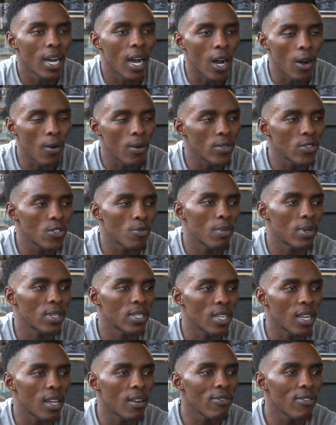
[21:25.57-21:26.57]
I owe it to
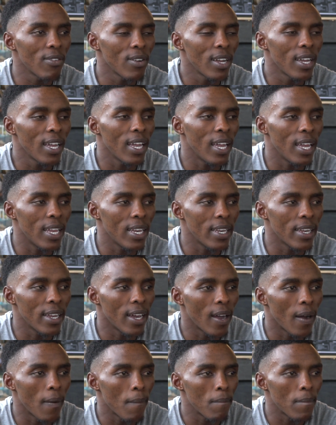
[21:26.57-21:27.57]
myself, and
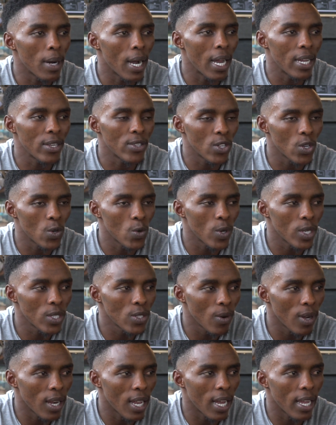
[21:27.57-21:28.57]
I don't want
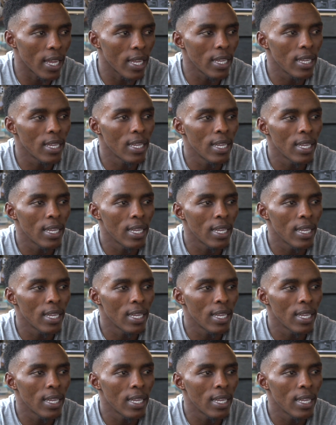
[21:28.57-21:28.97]
to lie.